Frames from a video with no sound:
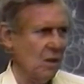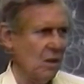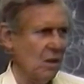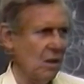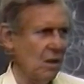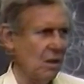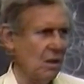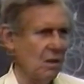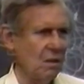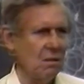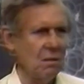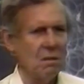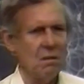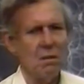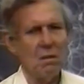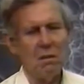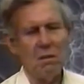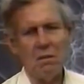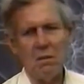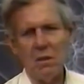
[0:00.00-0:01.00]

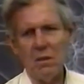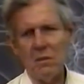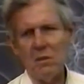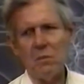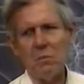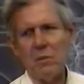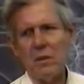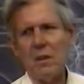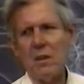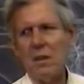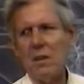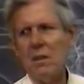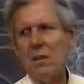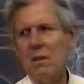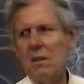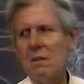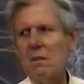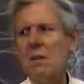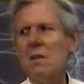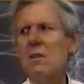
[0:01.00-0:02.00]
And in this way,
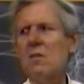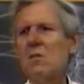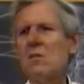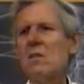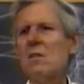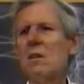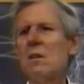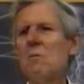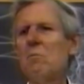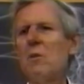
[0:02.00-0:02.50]
it is